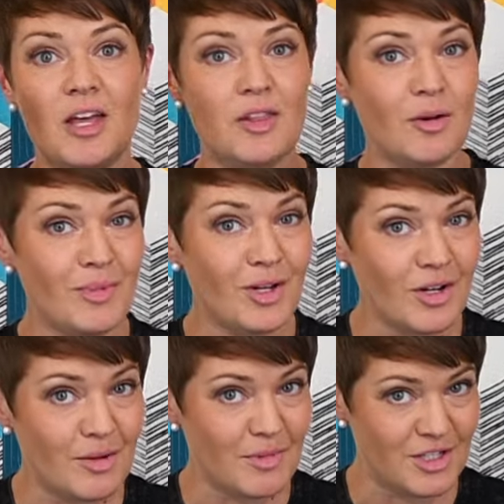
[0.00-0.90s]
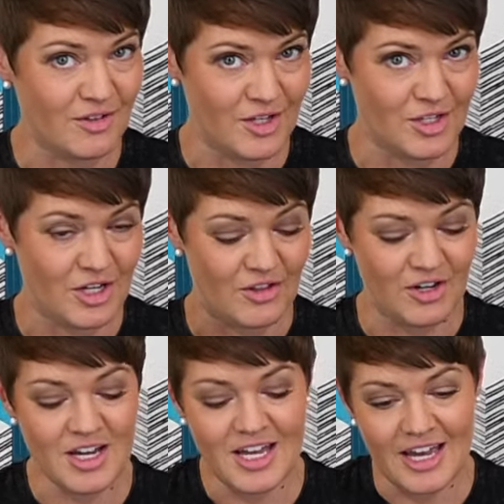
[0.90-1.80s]
and they're mirror image of each
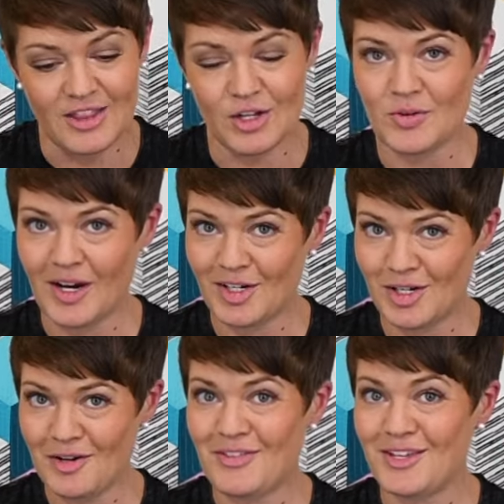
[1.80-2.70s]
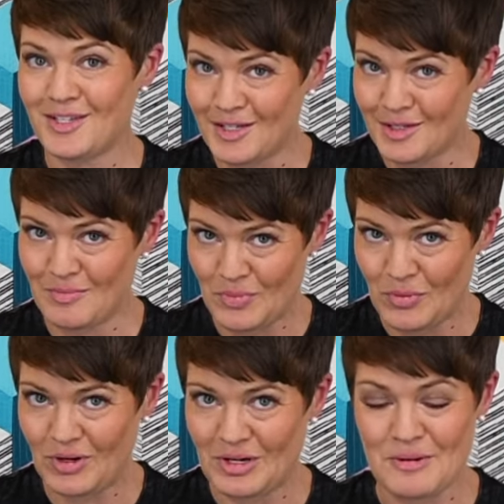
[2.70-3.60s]
other. And the direction of this is
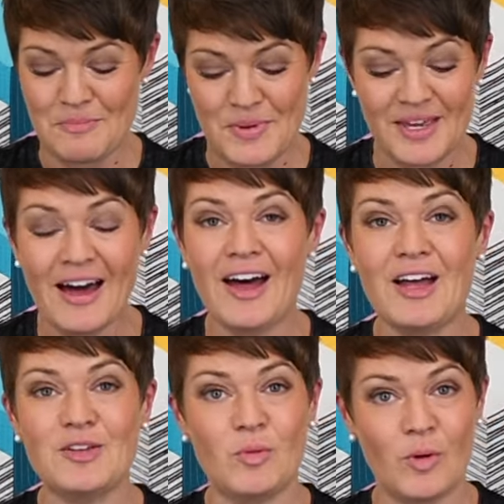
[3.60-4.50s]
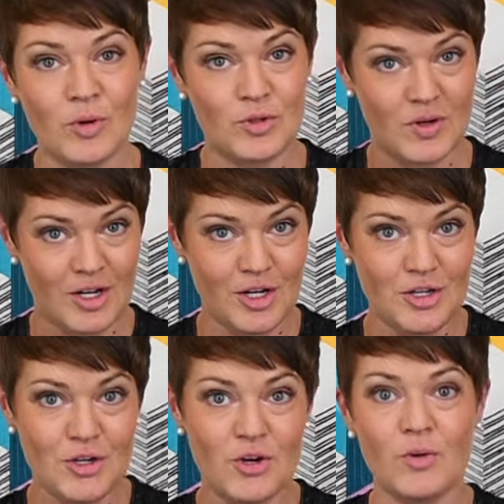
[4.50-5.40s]
important because what we're trying to
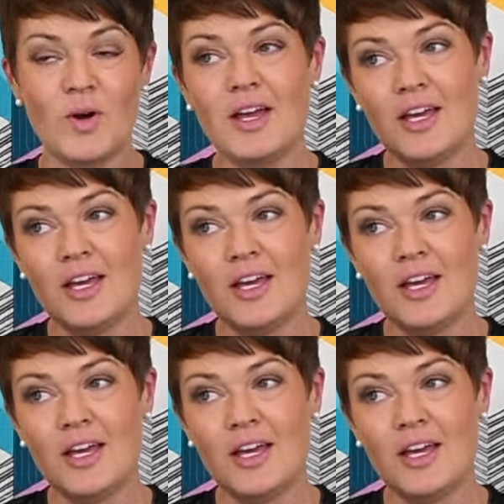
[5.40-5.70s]
do